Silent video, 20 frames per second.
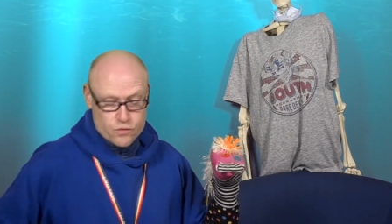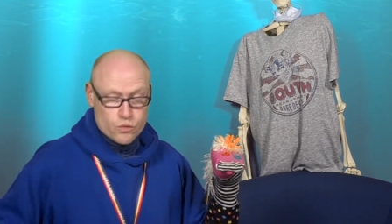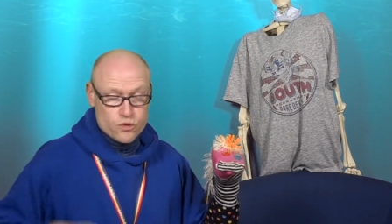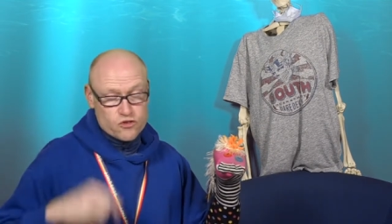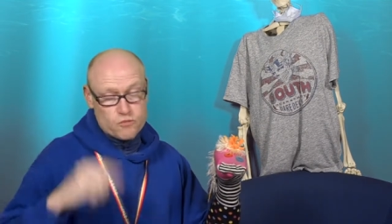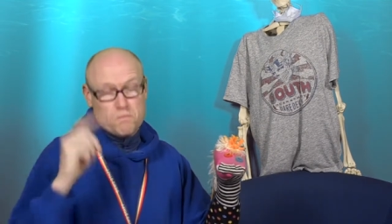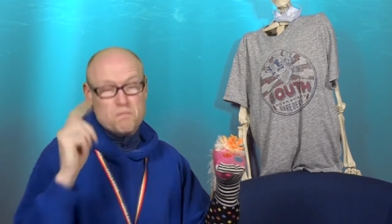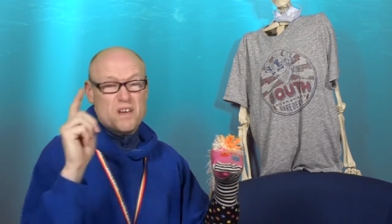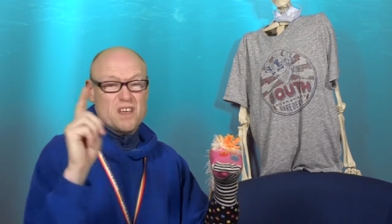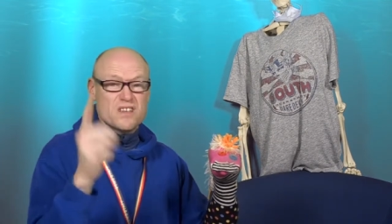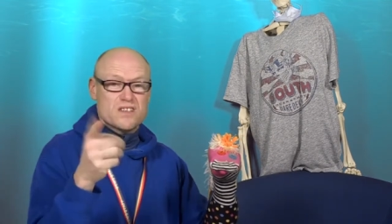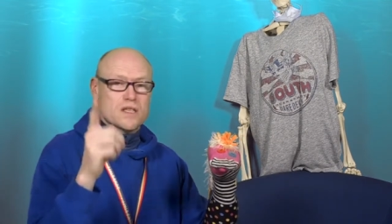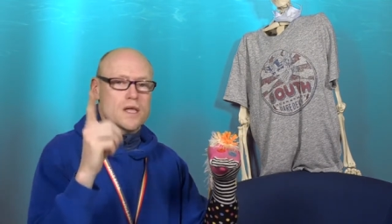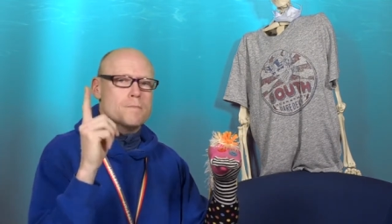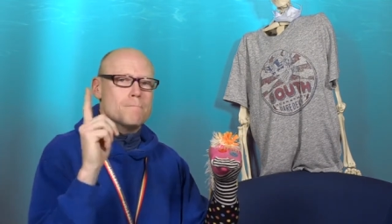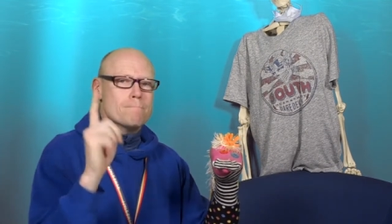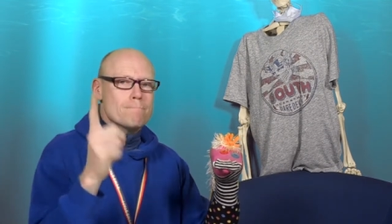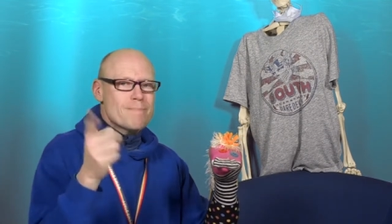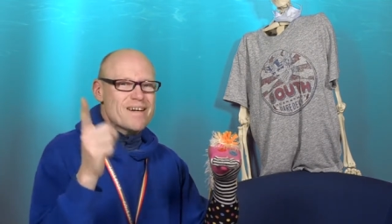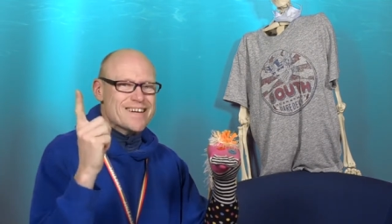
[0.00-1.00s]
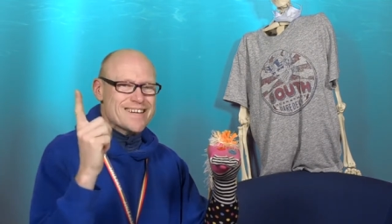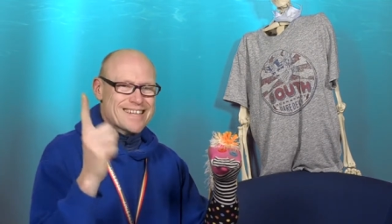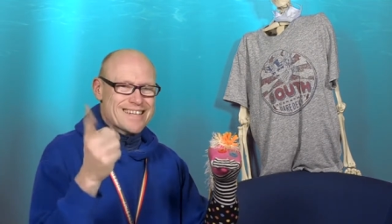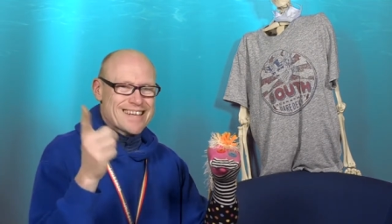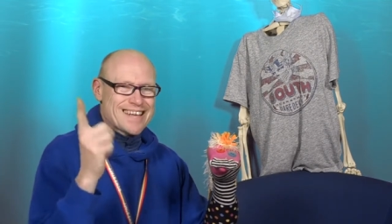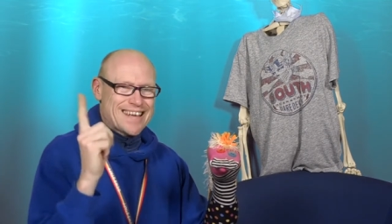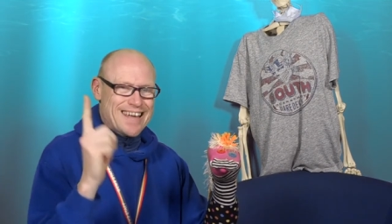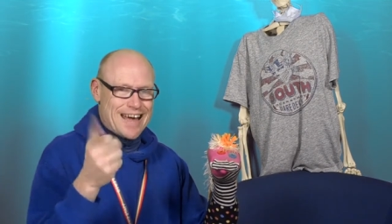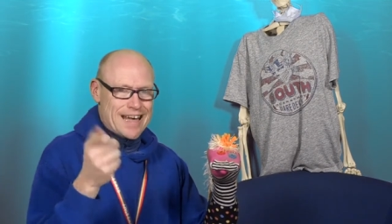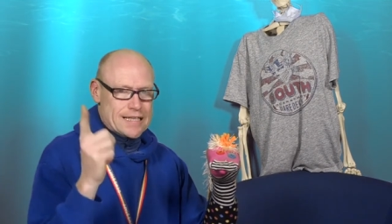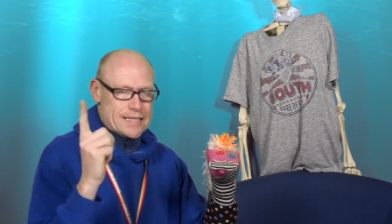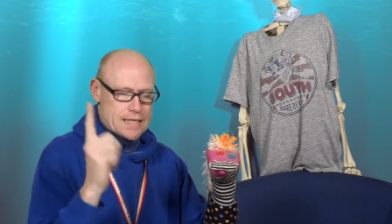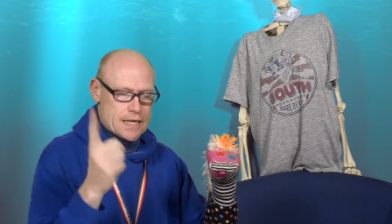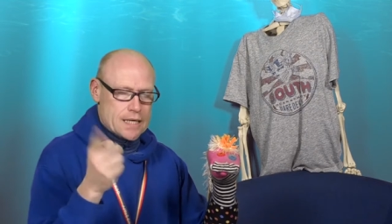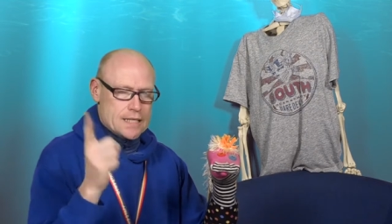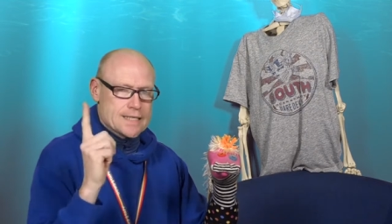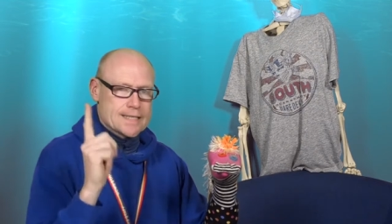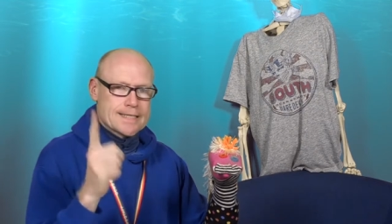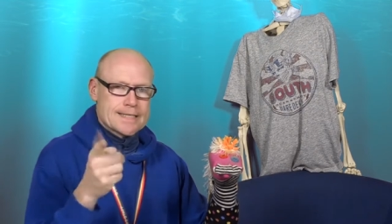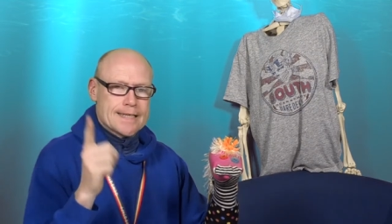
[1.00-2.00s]
which means they might get
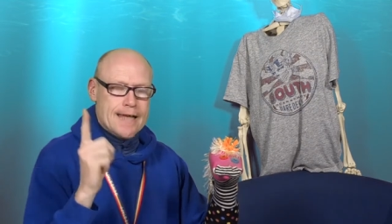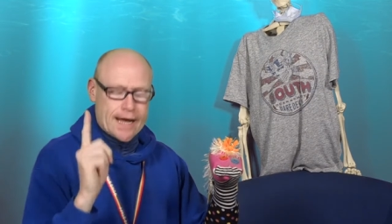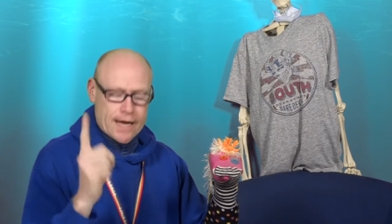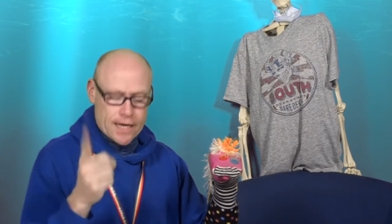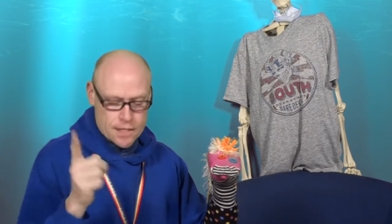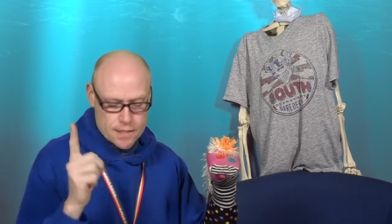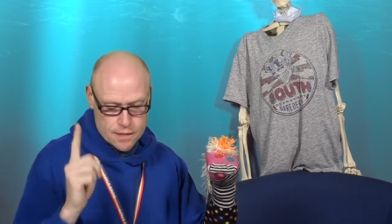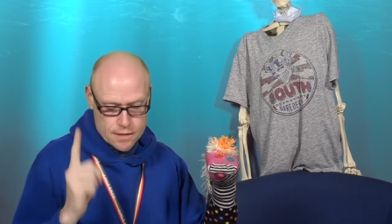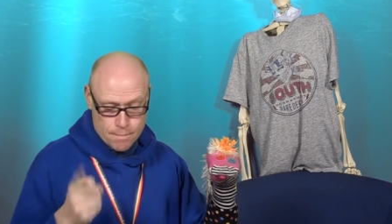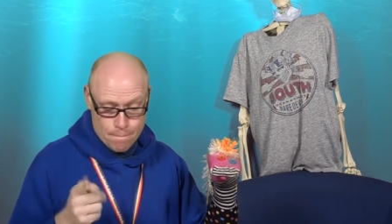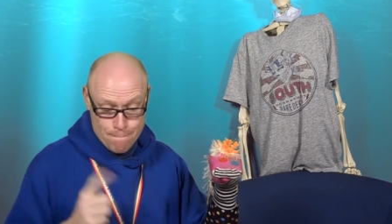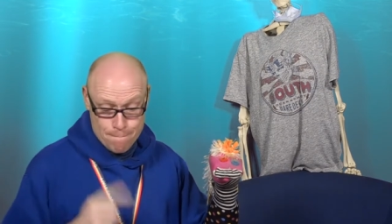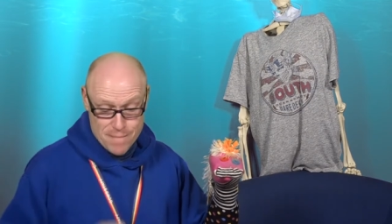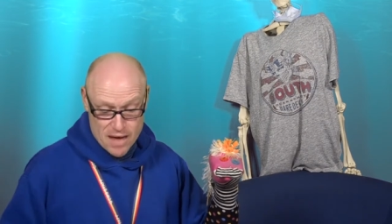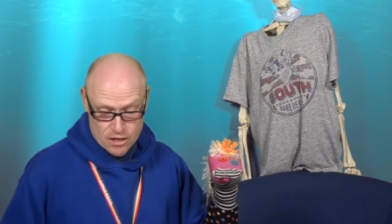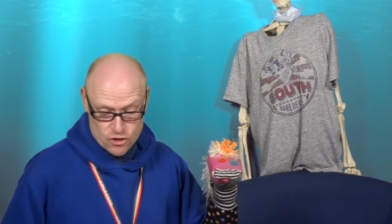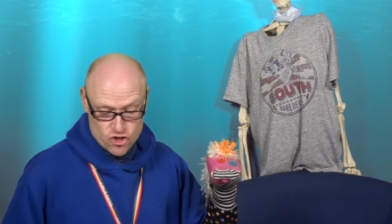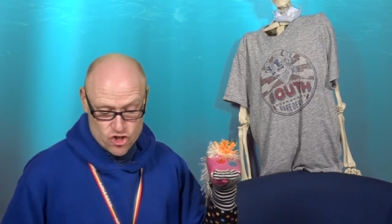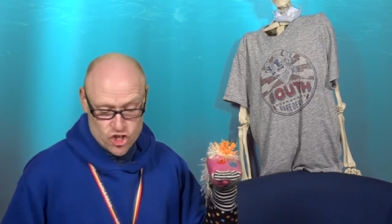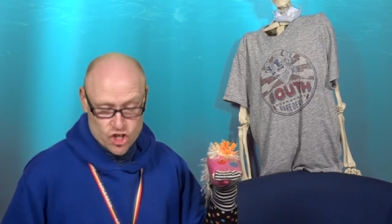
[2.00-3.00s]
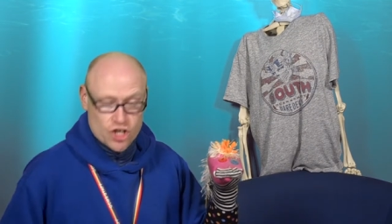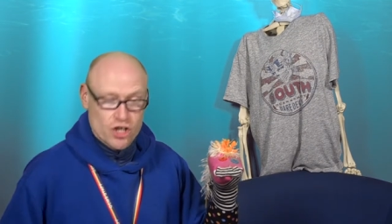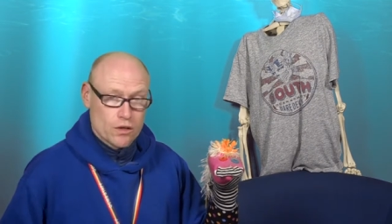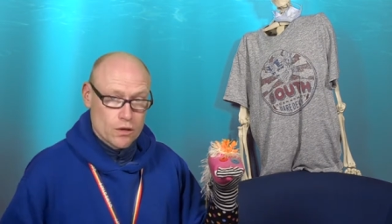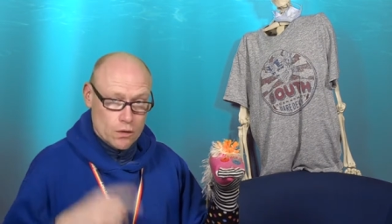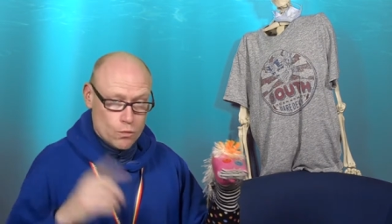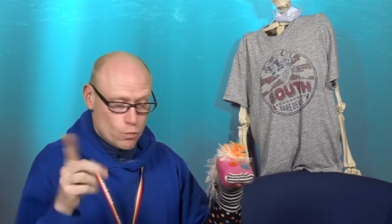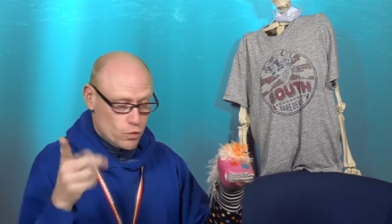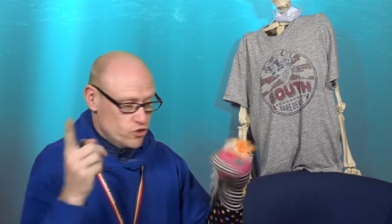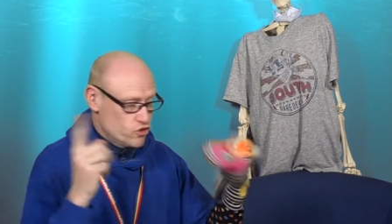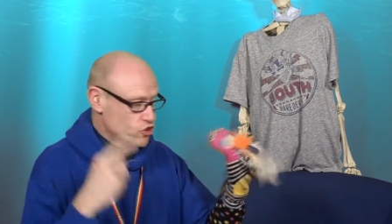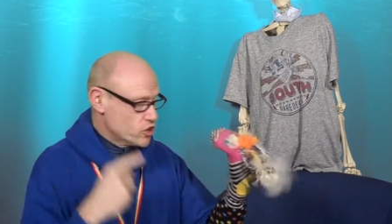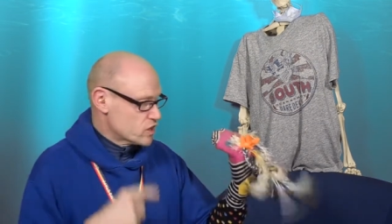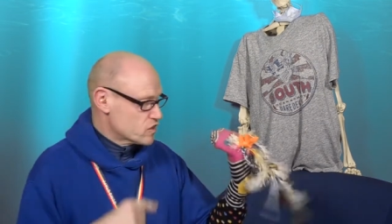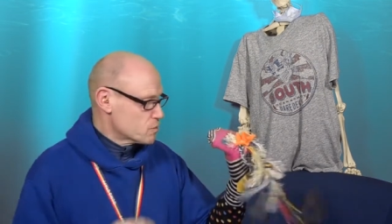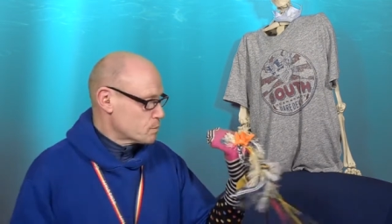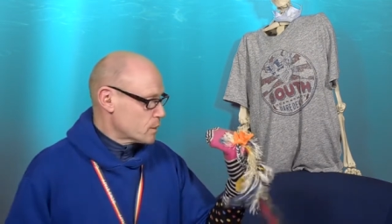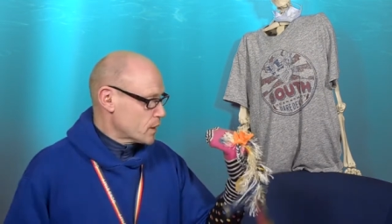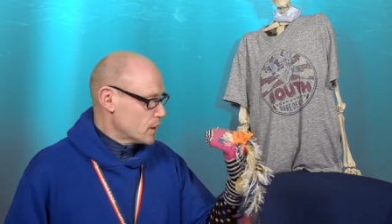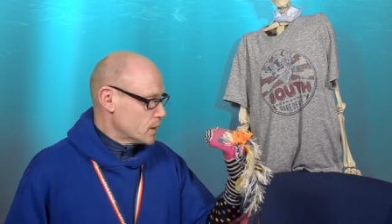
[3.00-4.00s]
a second mention. We shall
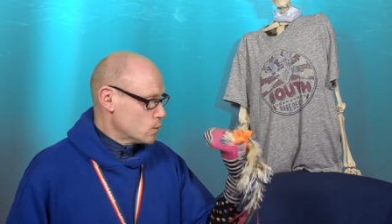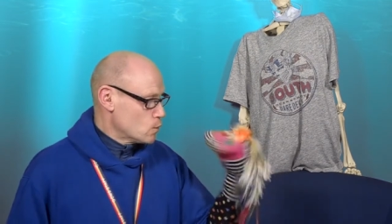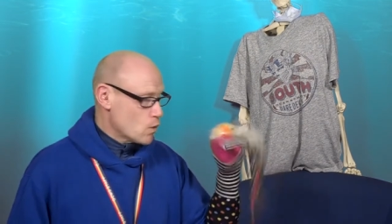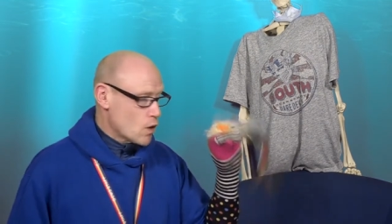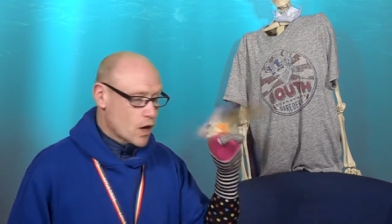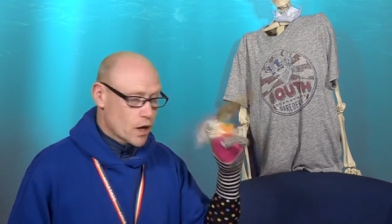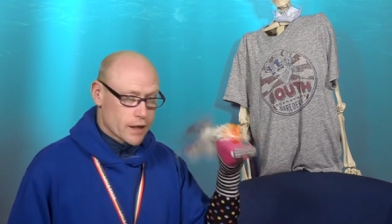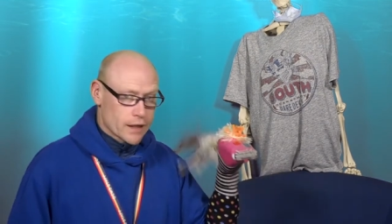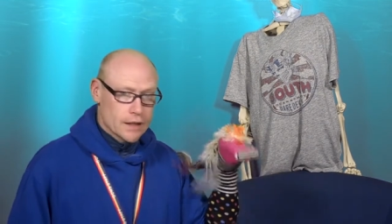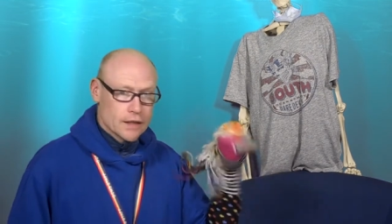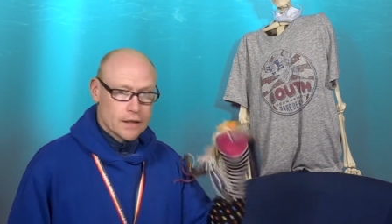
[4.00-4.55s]
explain why.